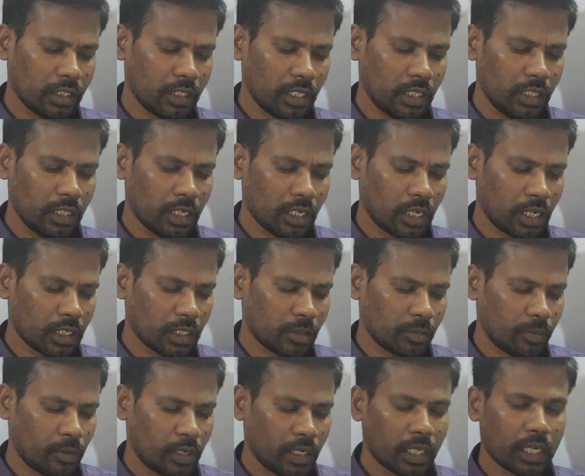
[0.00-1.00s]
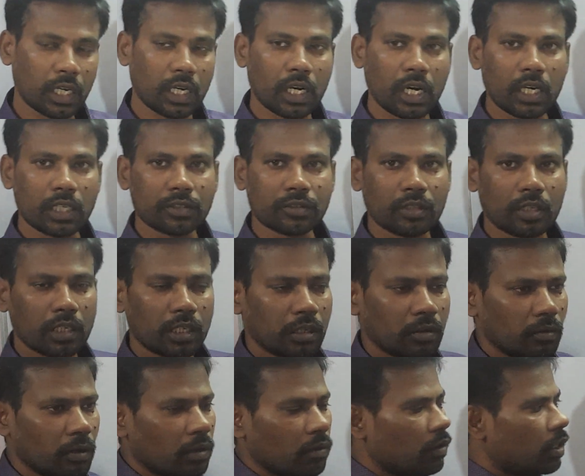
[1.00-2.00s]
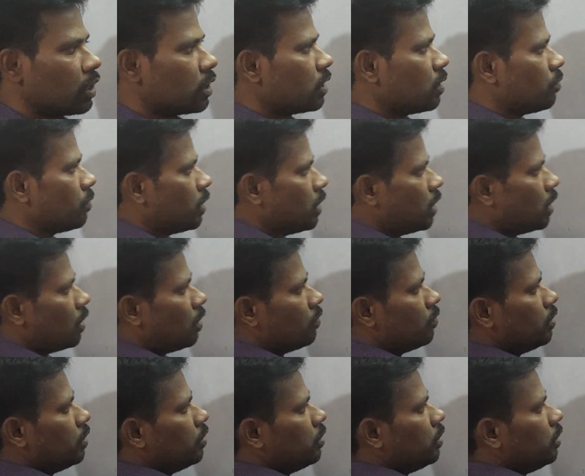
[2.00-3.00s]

then the corresponding chords are equal. What is the meaning of this